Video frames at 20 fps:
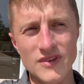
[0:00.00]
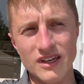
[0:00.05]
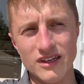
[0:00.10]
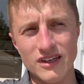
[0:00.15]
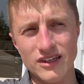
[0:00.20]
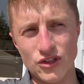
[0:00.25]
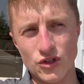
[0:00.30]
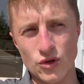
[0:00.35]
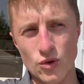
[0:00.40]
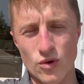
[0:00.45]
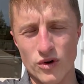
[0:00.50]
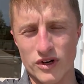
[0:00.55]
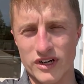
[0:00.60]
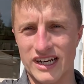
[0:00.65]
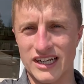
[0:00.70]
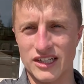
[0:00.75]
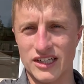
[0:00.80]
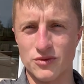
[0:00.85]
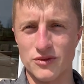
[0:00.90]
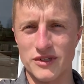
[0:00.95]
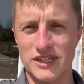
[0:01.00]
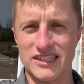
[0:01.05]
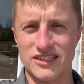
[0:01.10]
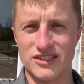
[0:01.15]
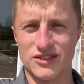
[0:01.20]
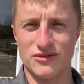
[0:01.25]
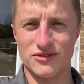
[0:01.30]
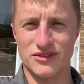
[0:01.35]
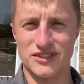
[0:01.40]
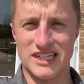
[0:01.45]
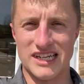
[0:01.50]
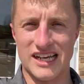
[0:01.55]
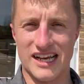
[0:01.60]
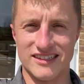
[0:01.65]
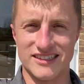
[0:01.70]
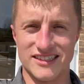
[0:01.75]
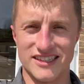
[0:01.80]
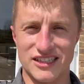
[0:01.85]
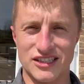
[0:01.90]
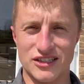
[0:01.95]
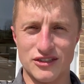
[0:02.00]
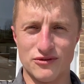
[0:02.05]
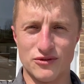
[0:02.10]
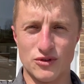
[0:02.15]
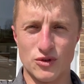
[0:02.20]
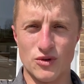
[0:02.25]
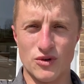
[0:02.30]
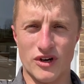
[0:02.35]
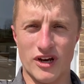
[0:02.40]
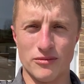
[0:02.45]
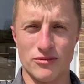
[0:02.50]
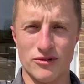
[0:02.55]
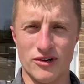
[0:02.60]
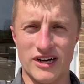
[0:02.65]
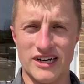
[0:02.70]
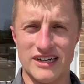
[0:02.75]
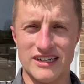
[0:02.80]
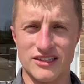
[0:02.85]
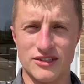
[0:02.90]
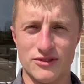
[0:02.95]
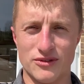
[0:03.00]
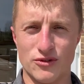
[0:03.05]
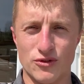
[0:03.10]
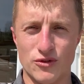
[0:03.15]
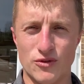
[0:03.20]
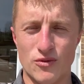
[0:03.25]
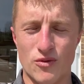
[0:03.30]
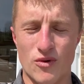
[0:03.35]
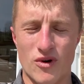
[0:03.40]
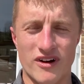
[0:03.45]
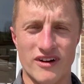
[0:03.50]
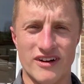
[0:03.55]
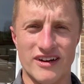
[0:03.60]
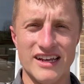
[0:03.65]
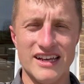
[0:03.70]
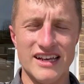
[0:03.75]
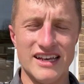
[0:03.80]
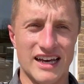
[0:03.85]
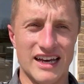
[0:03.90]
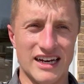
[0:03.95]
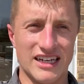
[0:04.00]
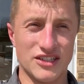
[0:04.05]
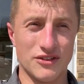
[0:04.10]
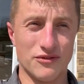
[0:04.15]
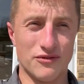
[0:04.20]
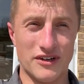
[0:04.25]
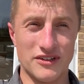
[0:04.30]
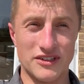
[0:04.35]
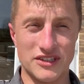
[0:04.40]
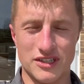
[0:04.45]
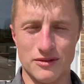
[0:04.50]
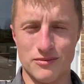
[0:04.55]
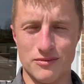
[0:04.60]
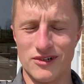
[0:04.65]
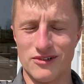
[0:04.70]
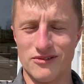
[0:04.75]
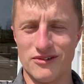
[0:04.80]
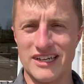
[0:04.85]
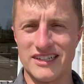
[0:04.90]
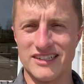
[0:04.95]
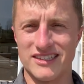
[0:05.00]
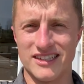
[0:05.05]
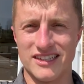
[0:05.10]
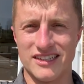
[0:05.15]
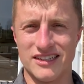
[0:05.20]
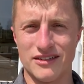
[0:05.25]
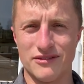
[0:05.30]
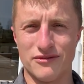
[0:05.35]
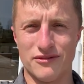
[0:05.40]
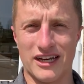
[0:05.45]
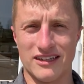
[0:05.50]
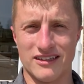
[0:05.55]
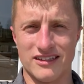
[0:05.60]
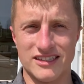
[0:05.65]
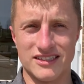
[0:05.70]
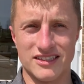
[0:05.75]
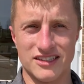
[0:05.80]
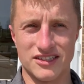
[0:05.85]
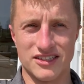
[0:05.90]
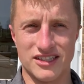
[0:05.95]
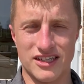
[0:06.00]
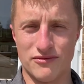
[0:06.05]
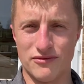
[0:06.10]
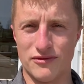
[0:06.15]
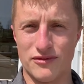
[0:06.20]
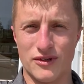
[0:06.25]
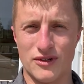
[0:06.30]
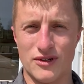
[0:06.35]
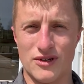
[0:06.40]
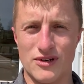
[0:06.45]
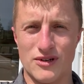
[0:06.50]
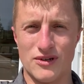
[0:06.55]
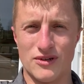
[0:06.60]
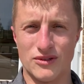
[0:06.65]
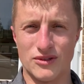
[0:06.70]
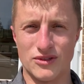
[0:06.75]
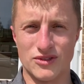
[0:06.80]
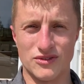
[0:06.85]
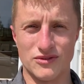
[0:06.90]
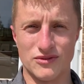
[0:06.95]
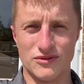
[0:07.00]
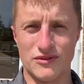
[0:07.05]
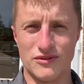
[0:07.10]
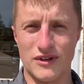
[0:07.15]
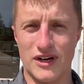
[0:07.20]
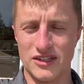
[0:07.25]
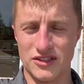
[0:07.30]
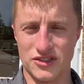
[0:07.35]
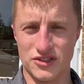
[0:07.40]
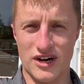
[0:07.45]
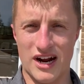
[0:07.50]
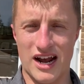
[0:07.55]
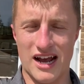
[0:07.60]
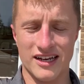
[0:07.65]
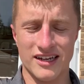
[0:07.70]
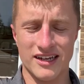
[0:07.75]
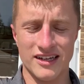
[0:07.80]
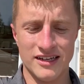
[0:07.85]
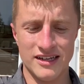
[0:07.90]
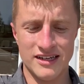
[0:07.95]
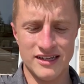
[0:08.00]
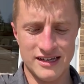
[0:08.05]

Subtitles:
York next week has obviously had the City of York upgraded to a Group 1, and it's a very similar race in the fact that it's a 7 furlong sort of fast track.